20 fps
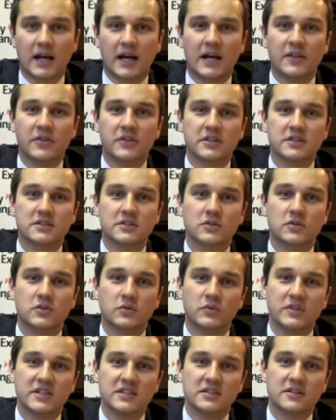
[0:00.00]
and that the
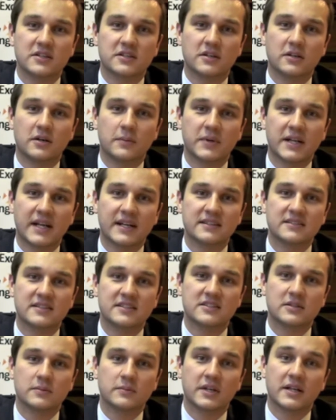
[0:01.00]
reason that our planning
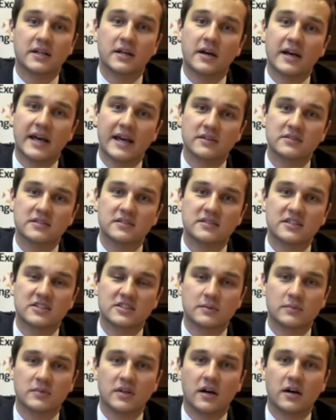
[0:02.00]
system and our housing
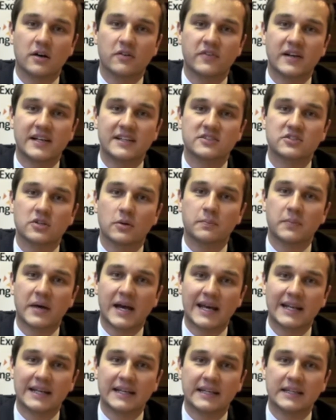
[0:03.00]
system are failing so
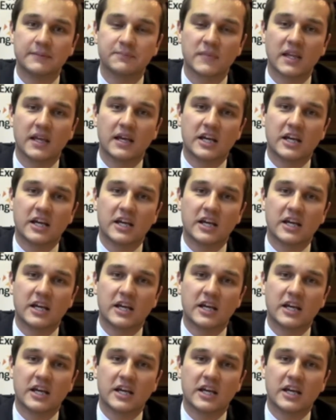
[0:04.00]
badly